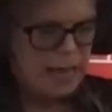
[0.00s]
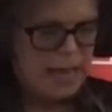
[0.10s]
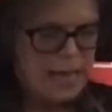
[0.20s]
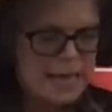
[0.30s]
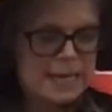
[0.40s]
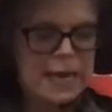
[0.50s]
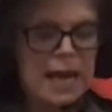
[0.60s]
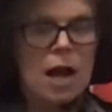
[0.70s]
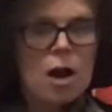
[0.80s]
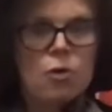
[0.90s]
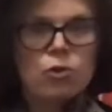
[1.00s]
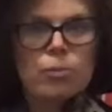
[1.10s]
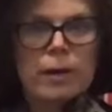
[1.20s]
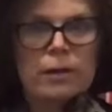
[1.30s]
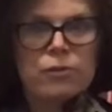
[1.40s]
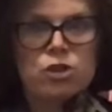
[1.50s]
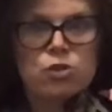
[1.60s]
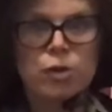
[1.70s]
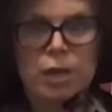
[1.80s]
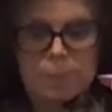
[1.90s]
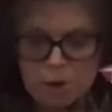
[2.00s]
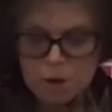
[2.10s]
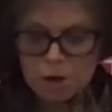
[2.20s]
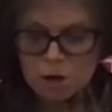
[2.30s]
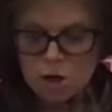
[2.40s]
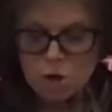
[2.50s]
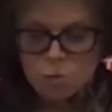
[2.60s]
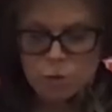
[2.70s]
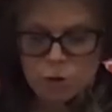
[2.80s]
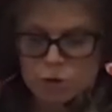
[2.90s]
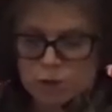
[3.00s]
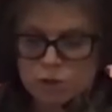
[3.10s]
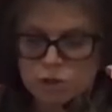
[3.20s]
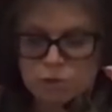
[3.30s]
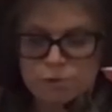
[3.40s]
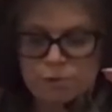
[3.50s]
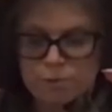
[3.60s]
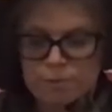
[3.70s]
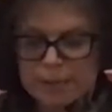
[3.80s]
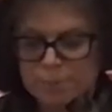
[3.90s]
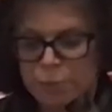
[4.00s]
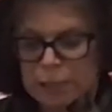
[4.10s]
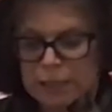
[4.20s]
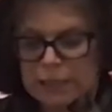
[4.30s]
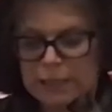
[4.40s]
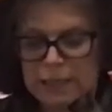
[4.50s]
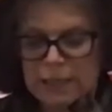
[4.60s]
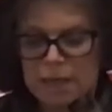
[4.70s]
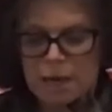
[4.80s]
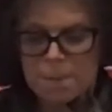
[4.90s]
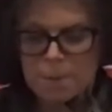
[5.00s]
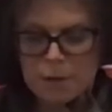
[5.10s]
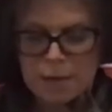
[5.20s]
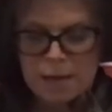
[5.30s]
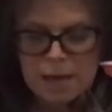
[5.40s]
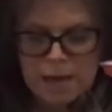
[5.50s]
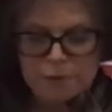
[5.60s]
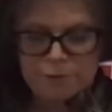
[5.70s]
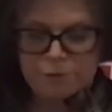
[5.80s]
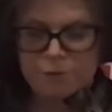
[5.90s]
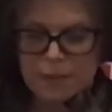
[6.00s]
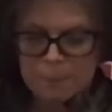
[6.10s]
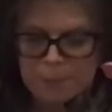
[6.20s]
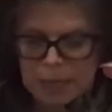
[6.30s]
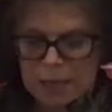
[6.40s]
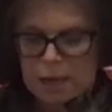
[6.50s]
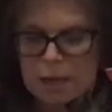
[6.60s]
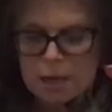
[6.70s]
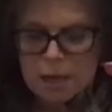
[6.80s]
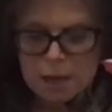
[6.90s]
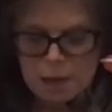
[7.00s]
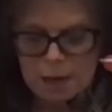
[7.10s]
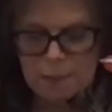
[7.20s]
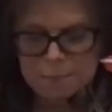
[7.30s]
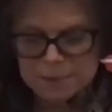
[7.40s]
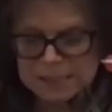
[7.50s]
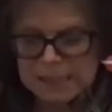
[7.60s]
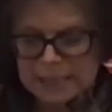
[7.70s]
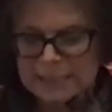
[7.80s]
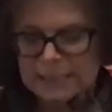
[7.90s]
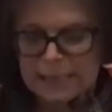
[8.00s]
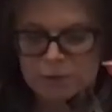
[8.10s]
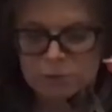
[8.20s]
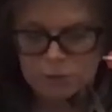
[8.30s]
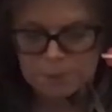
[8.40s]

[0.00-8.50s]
And now, you ready for the tricky part? We are going to put it in the cup and flip it upside down,